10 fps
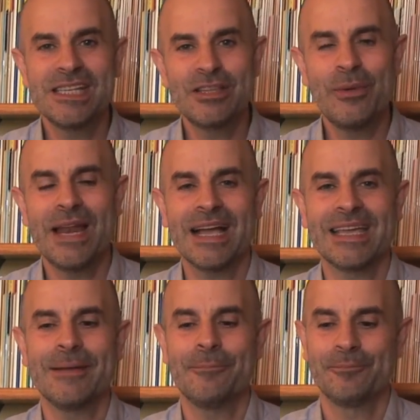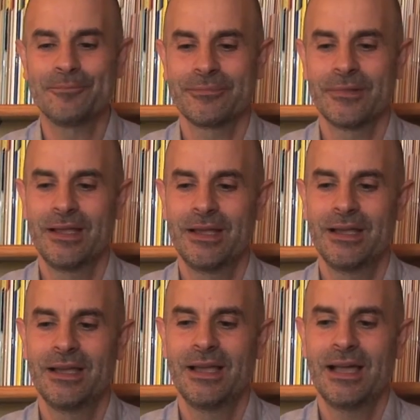and those who had some trouble
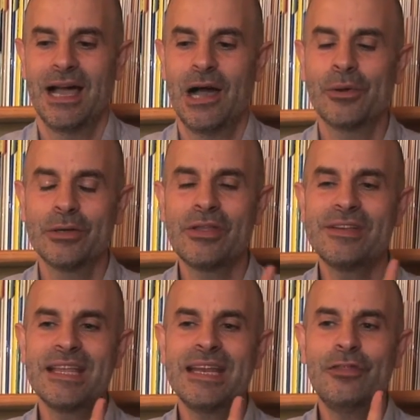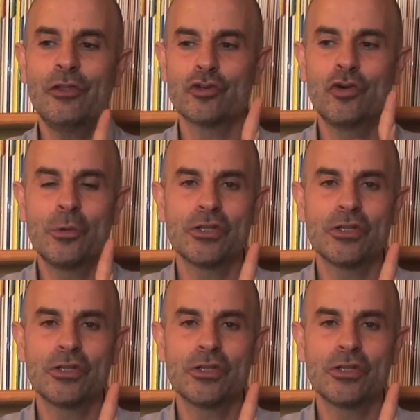no matter how hard they tried,